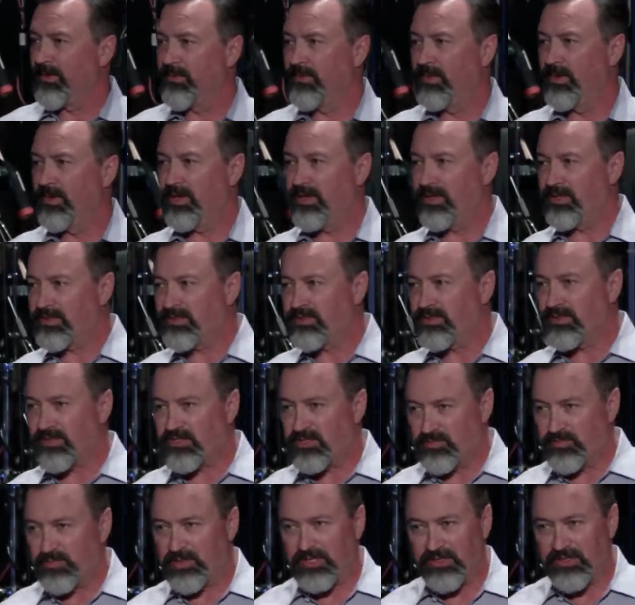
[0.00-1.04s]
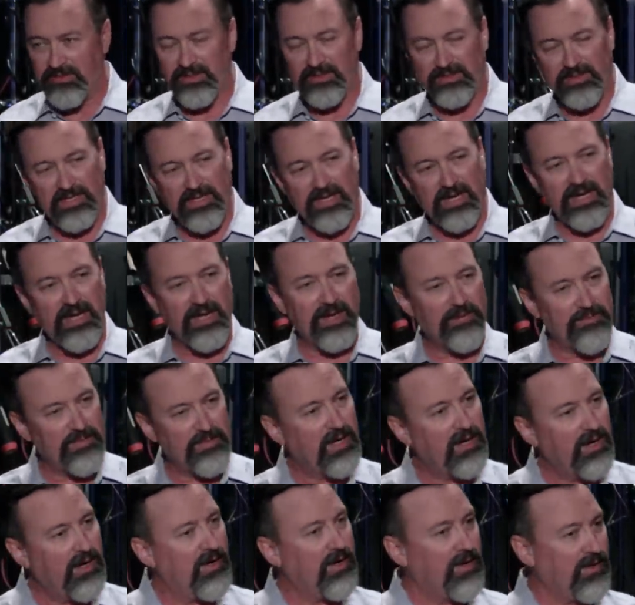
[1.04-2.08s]
What is the spirit that I am
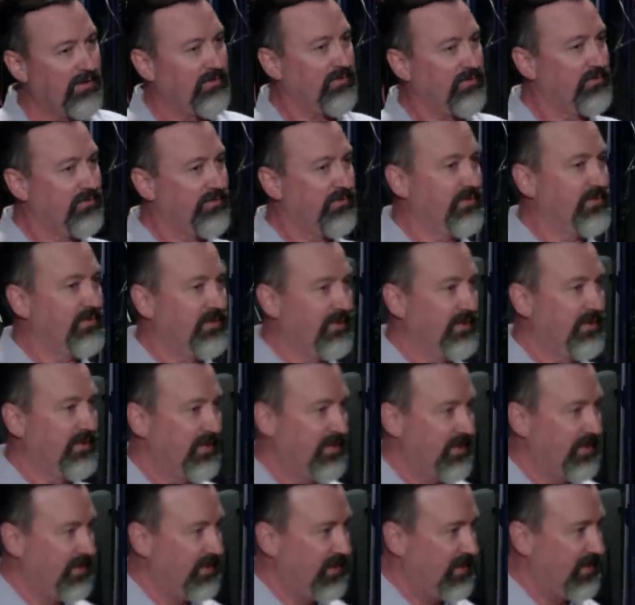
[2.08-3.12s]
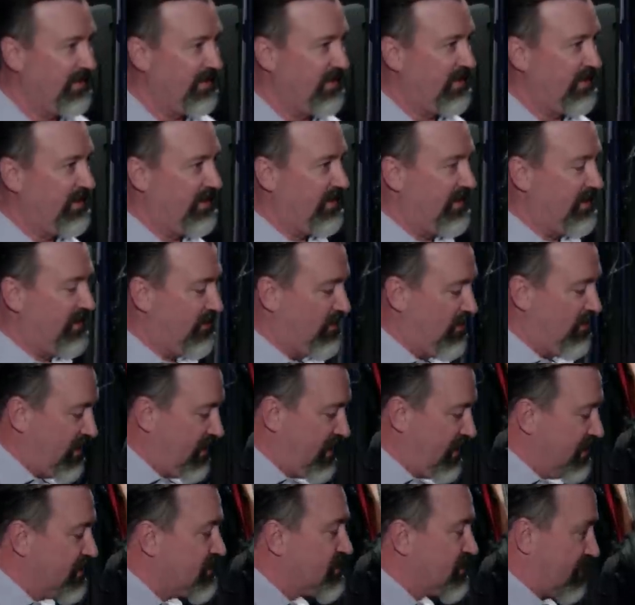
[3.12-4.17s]
of? What
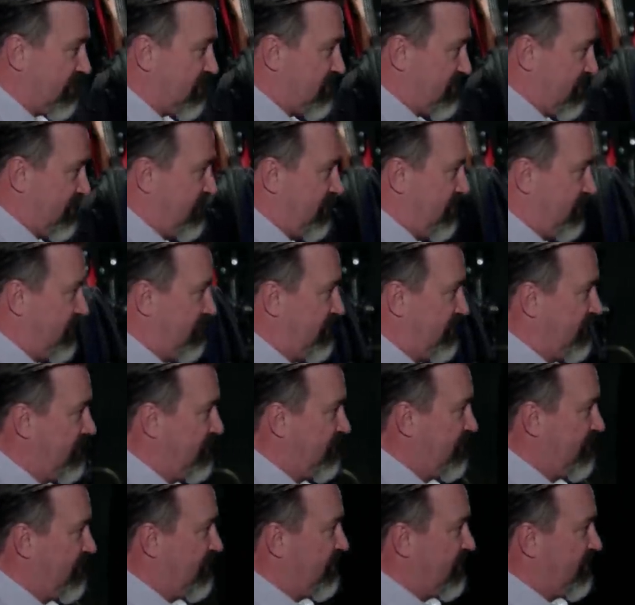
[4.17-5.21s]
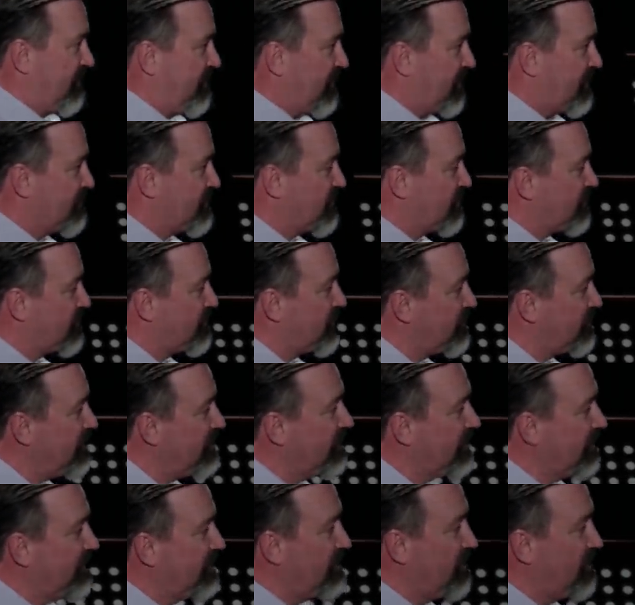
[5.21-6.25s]
is it? Because there's
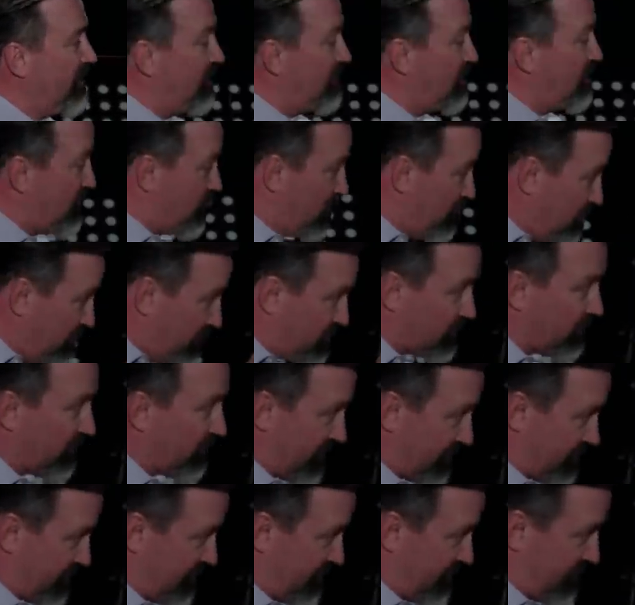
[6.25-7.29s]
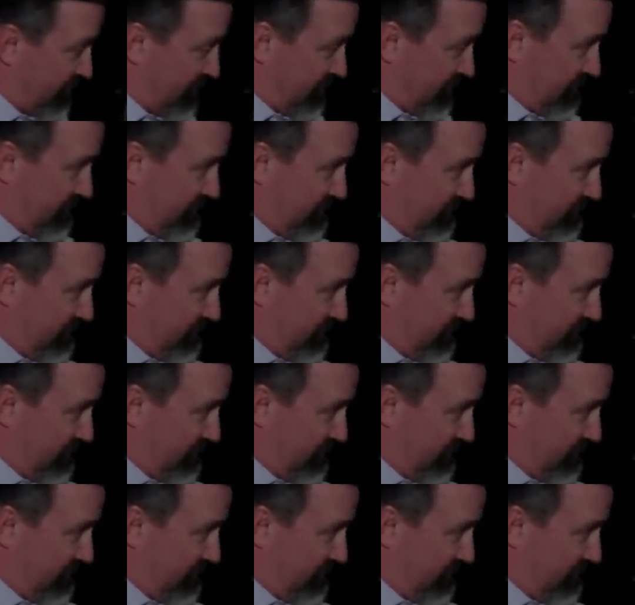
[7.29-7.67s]
really two choices.